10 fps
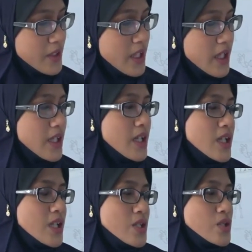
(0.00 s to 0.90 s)
Okay,
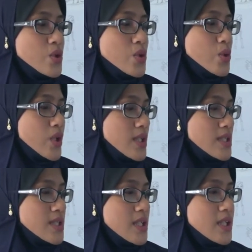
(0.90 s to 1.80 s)
so you can
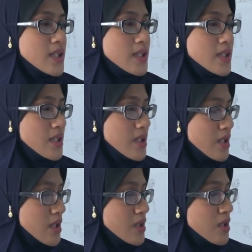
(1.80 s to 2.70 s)
see here,
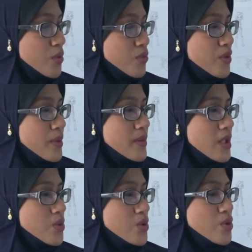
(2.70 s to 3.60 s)
the verb
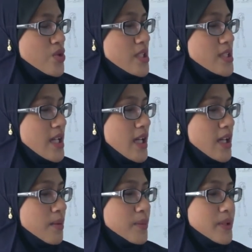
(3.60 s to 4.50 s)
that you use is
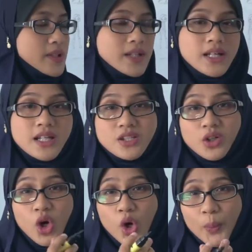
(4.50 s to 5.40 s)
help. It's a
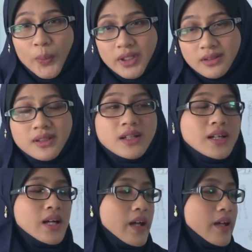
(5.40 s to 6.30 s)
common
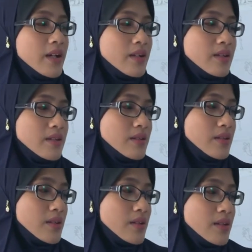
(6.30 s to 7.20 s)
and
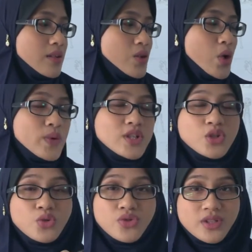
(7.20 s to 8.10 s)
you always
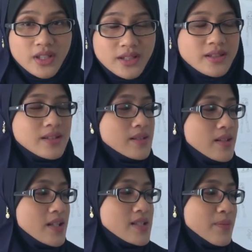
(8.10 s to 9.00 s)
use it,
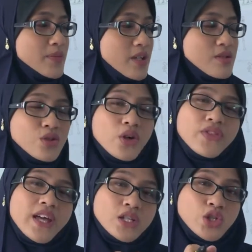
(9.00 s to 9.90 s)
and sometimes
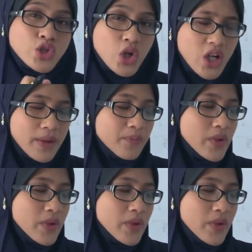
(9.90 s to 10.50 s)
not that strong.